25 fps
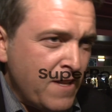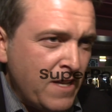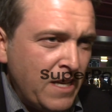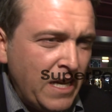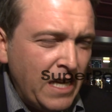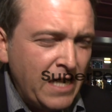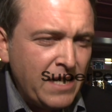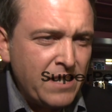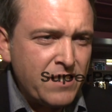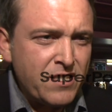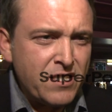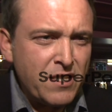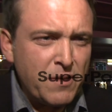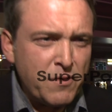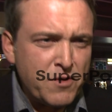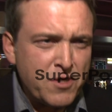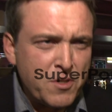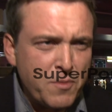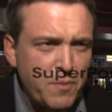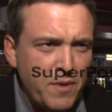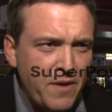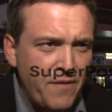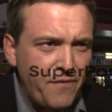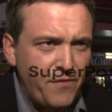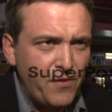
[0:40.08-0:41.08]
And it seemed to
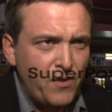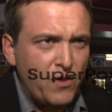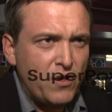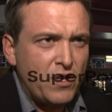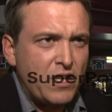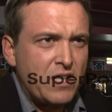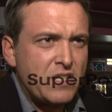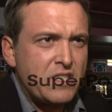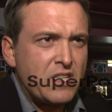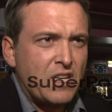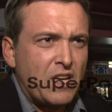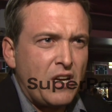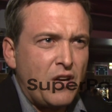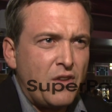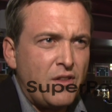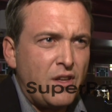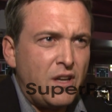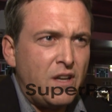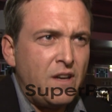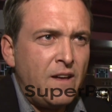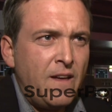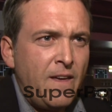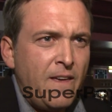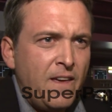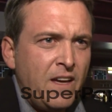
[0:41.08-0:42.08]
me a few years ago
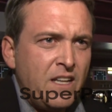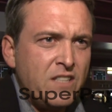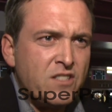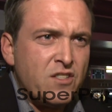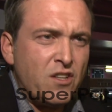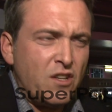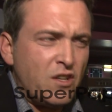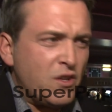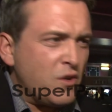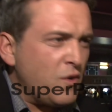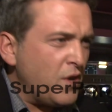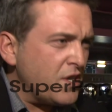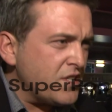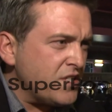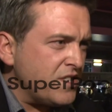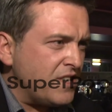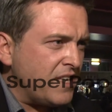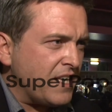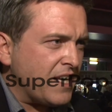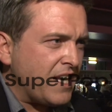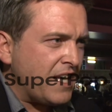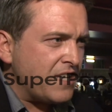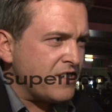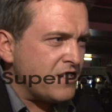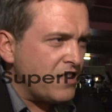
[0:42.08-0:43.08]
that it's not a question
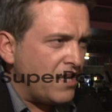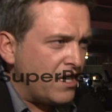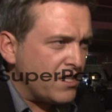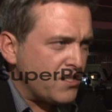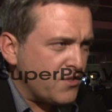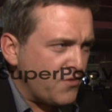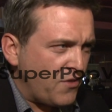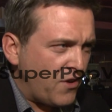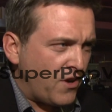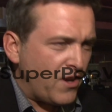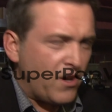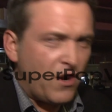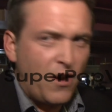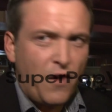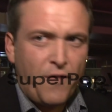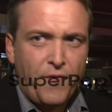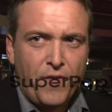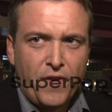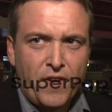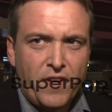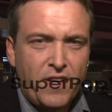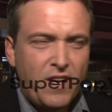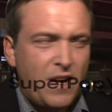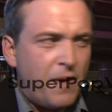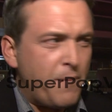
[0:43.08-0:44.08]
that gets asked very
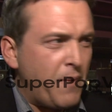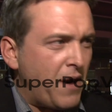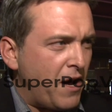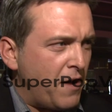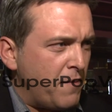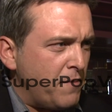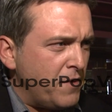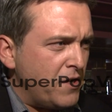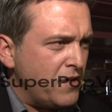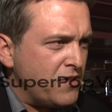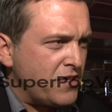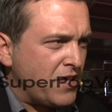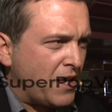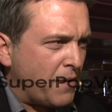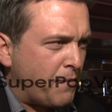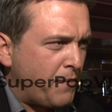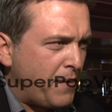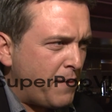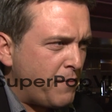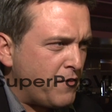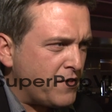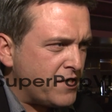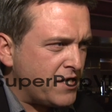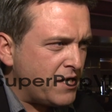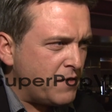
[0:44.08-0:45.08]
often about music.
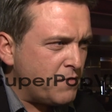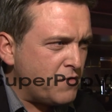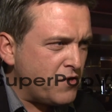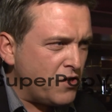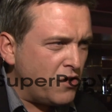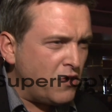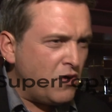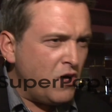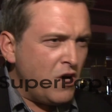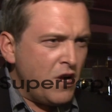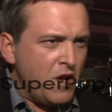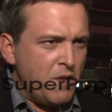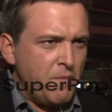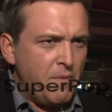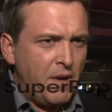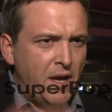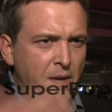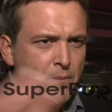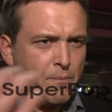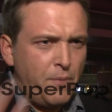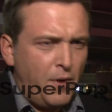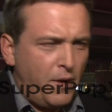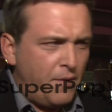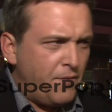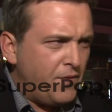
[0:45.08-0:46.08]
People seem to
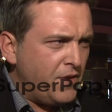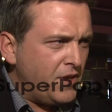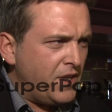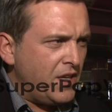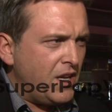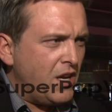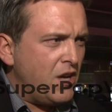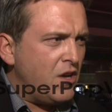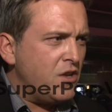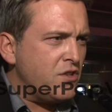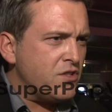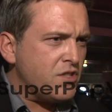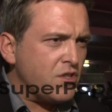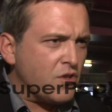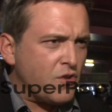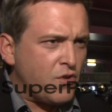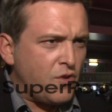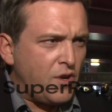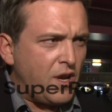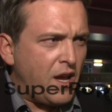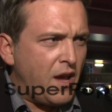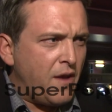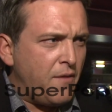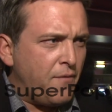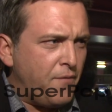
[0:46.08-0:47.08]
make pop videos and
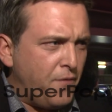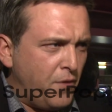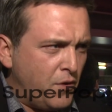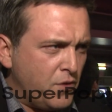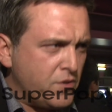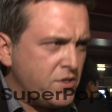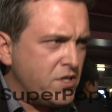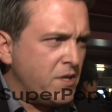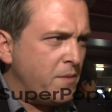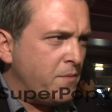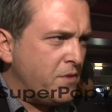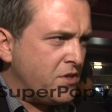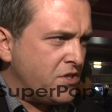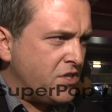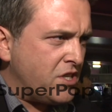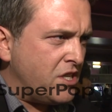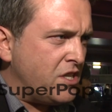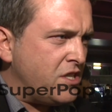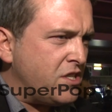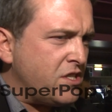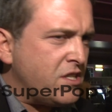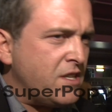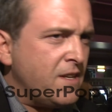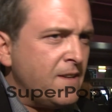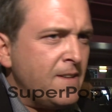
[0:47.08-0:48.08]
create false
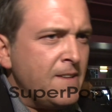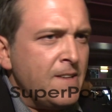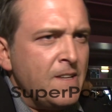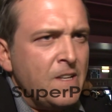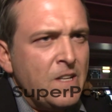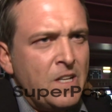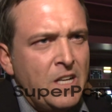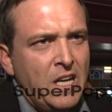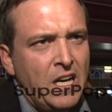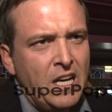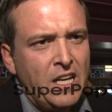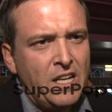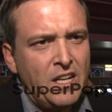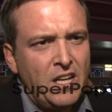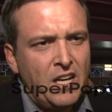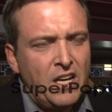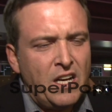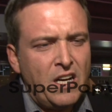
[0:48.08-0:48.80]
images. And,